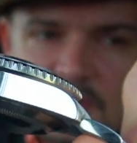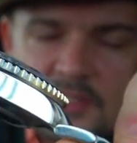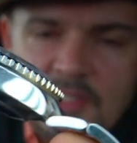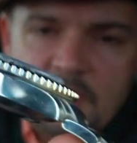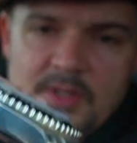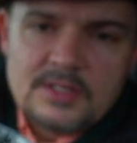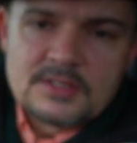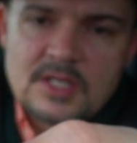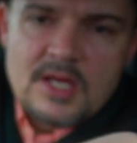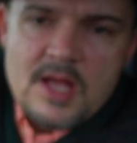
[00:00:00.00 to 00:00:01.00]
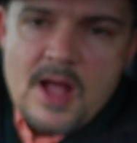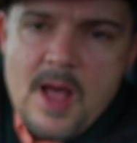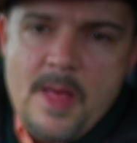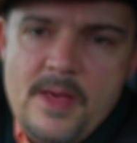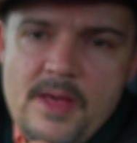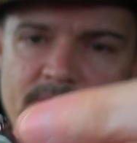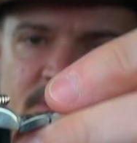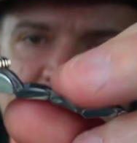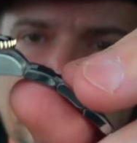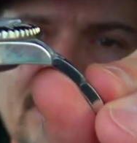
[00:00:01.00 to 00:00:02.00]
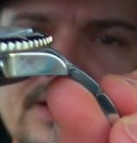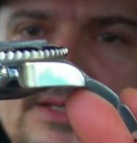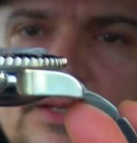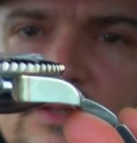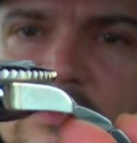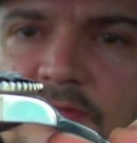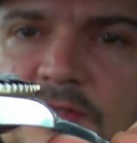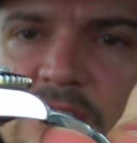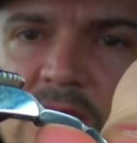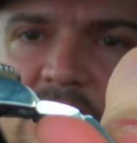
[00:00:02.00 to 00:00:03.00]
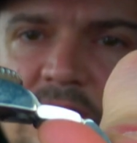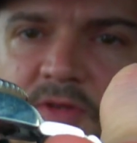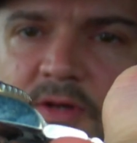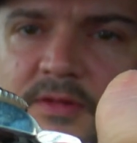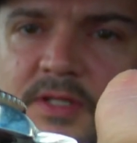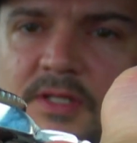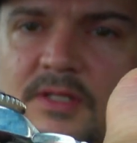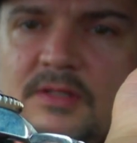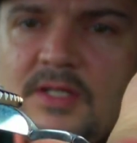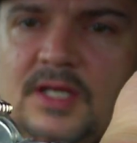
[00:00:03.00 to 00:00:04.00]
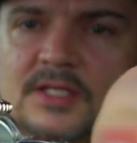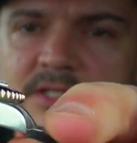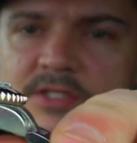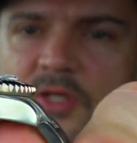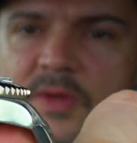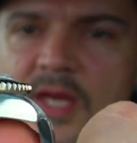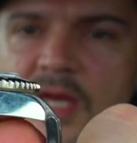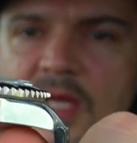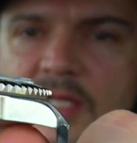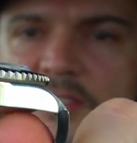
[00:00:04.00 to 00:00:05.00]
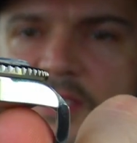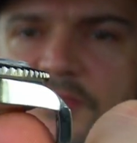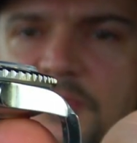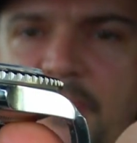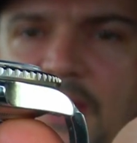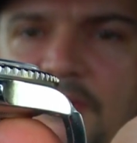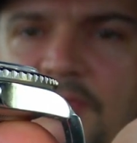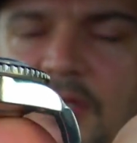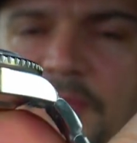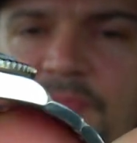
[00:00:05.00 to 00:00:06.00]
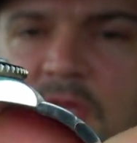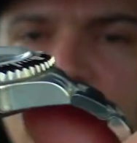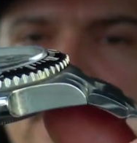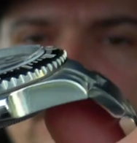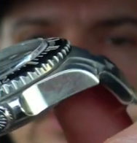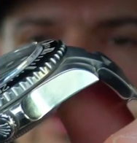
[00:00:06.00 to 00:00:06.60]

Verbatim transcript: on sea dwellers, and then the back on the side you've got the, the case there. So it sits a bit heavier, and then